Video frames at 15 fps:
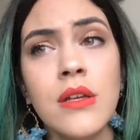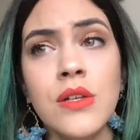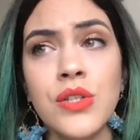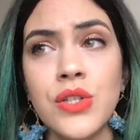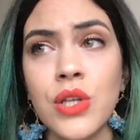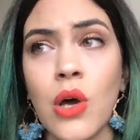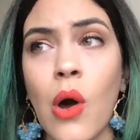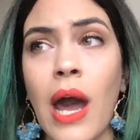
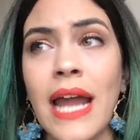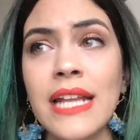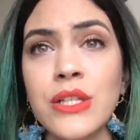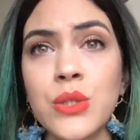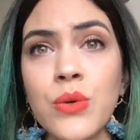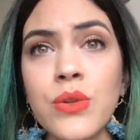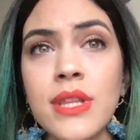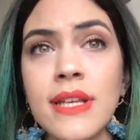So I
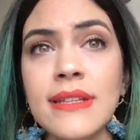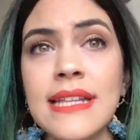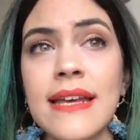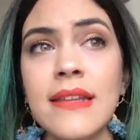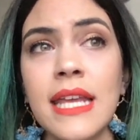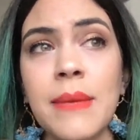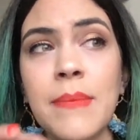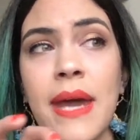do think that
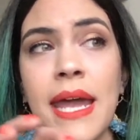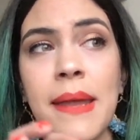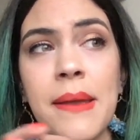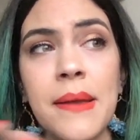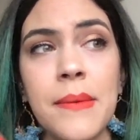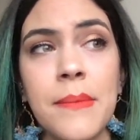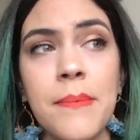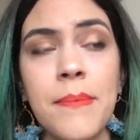like my
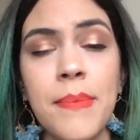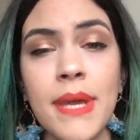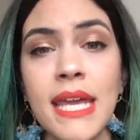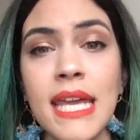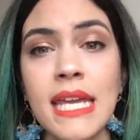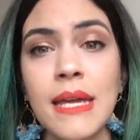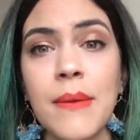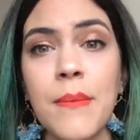
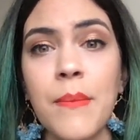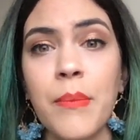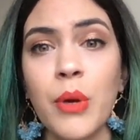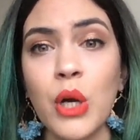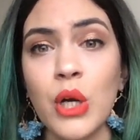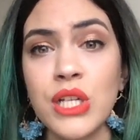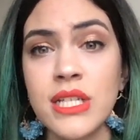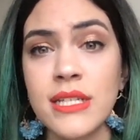big
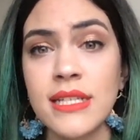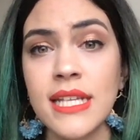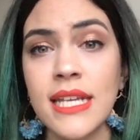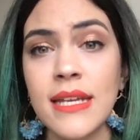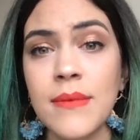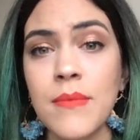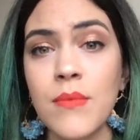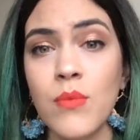
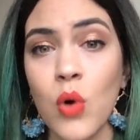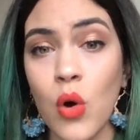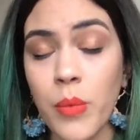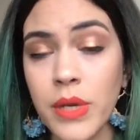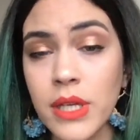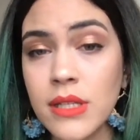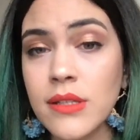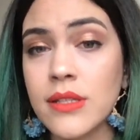purchasing
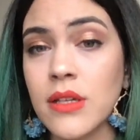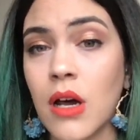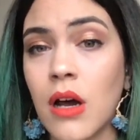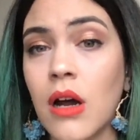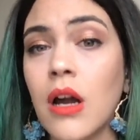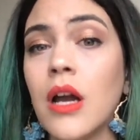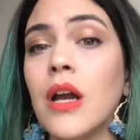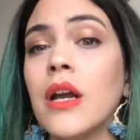moments
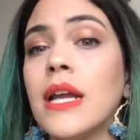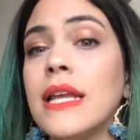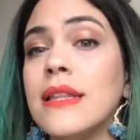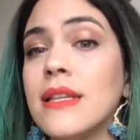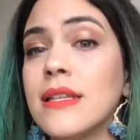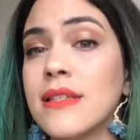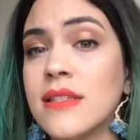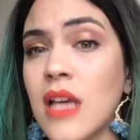are in
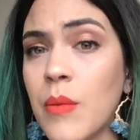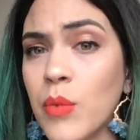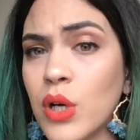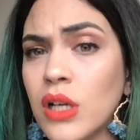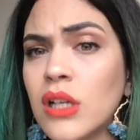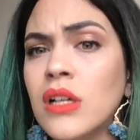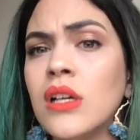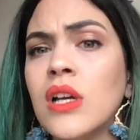the
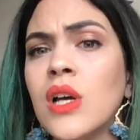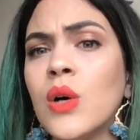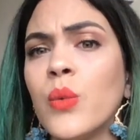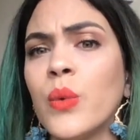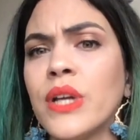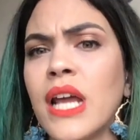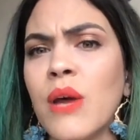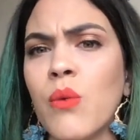summer,
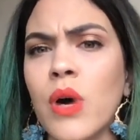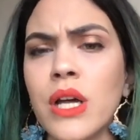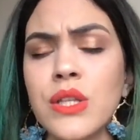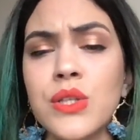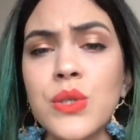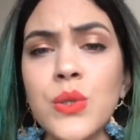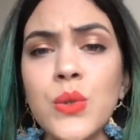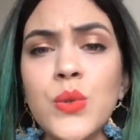when I want
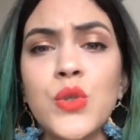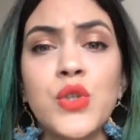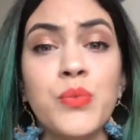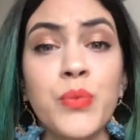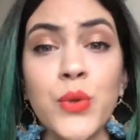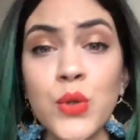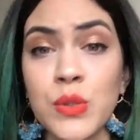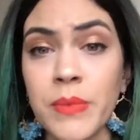to
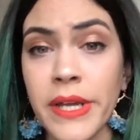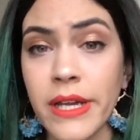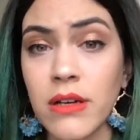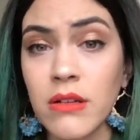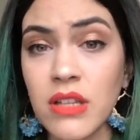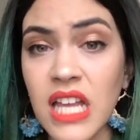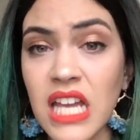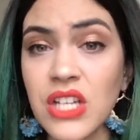spruce my
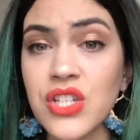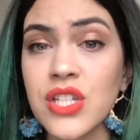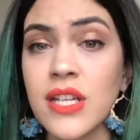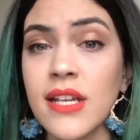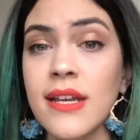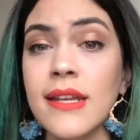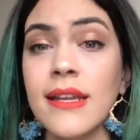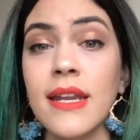
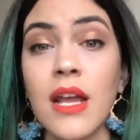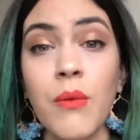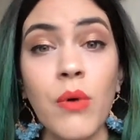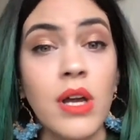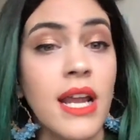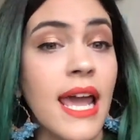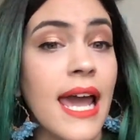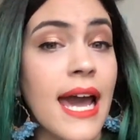collection and I
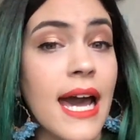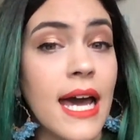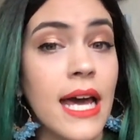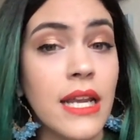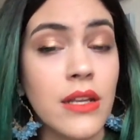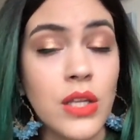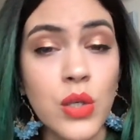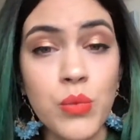want to
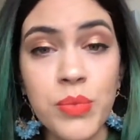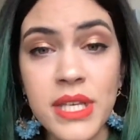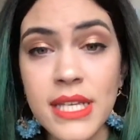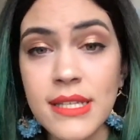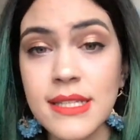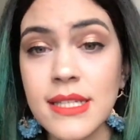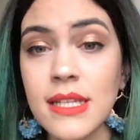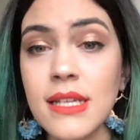add new
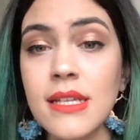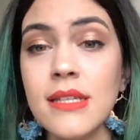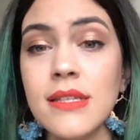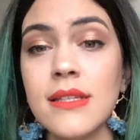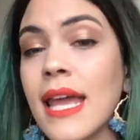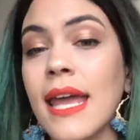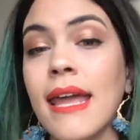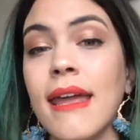
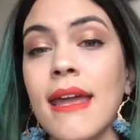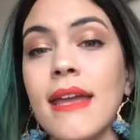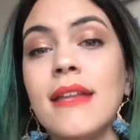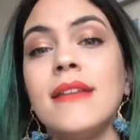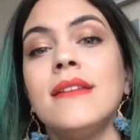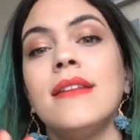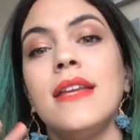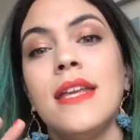pieces,
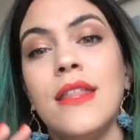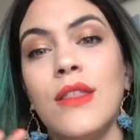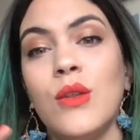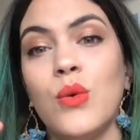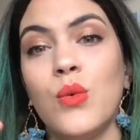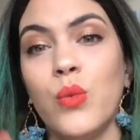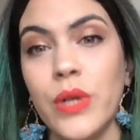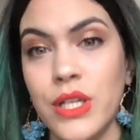and in the
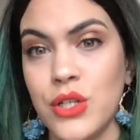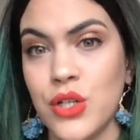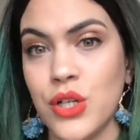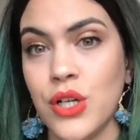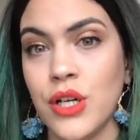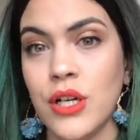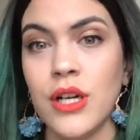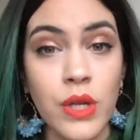
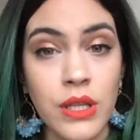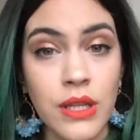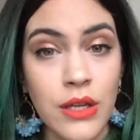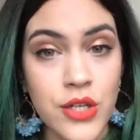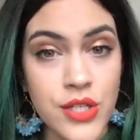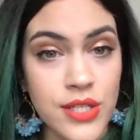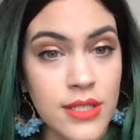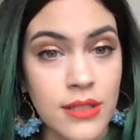winter when
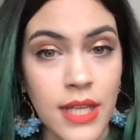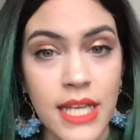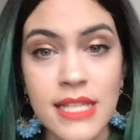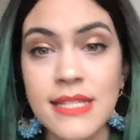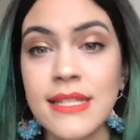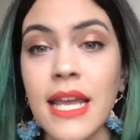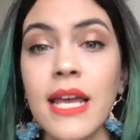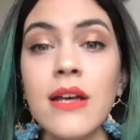there's like
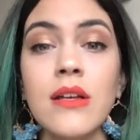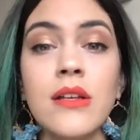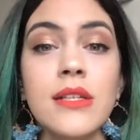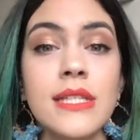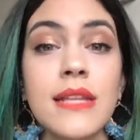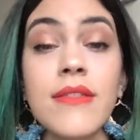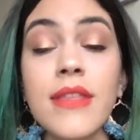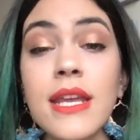sales
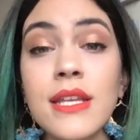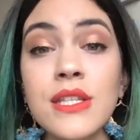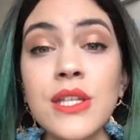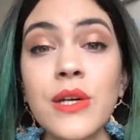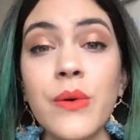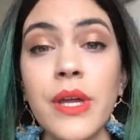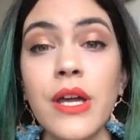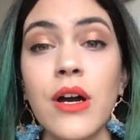and things
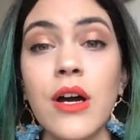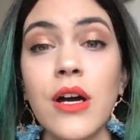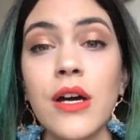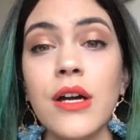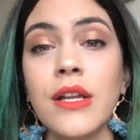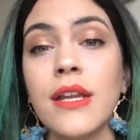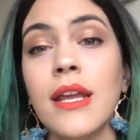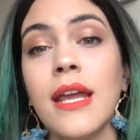going
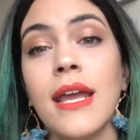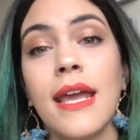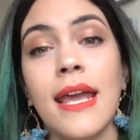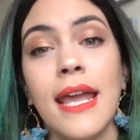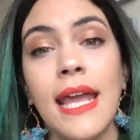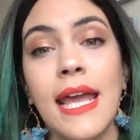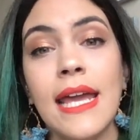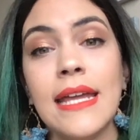on
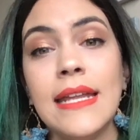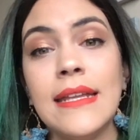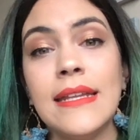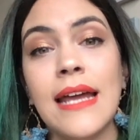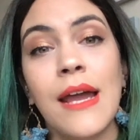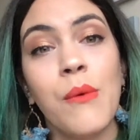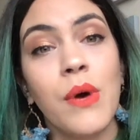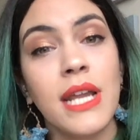and
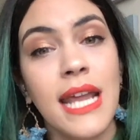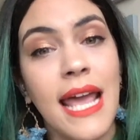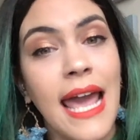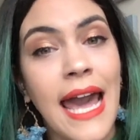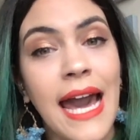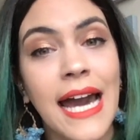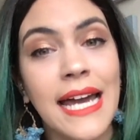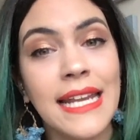I want to
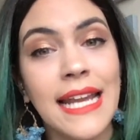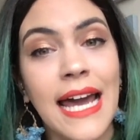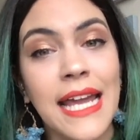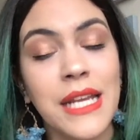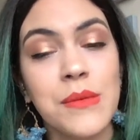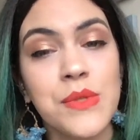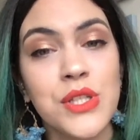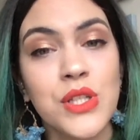add
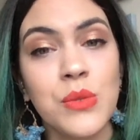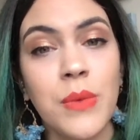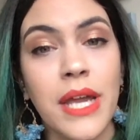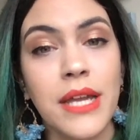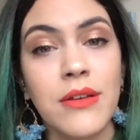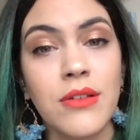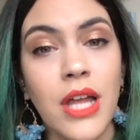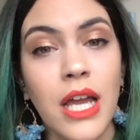items to my
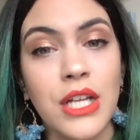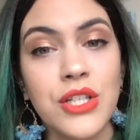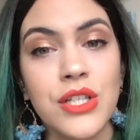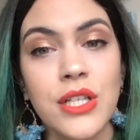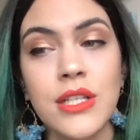collection.